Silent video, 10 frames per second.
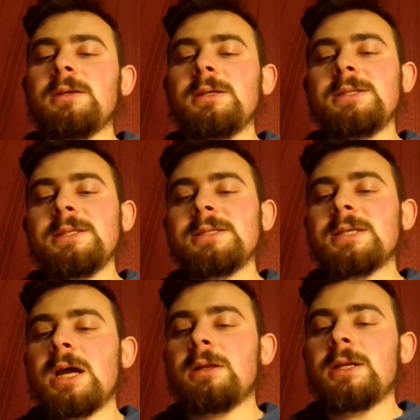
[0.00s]
It
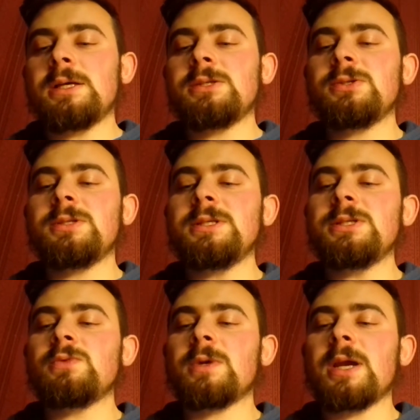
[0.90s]
is easier to
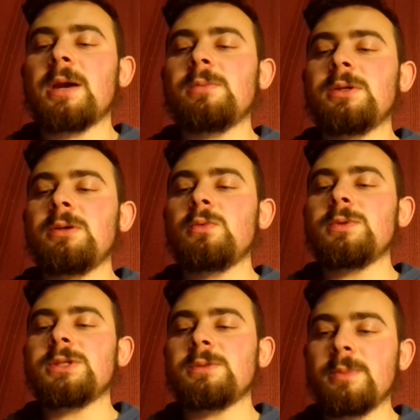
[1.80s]
teach vocabulary
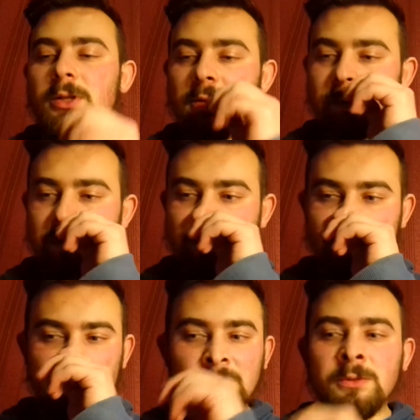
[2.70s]
which belongs
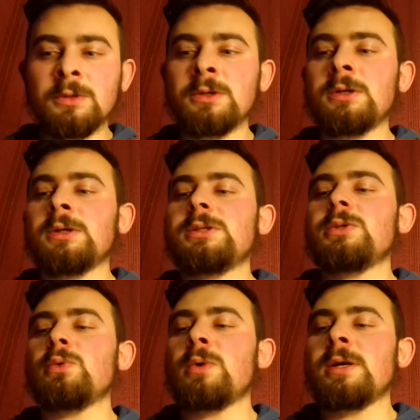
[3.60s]

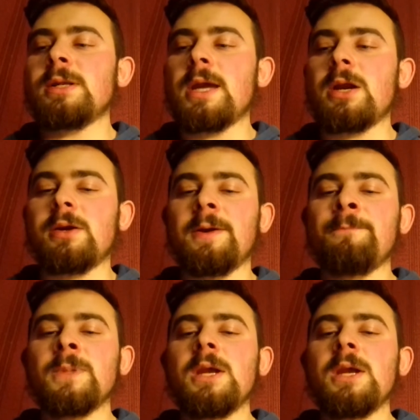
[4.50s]
to one area.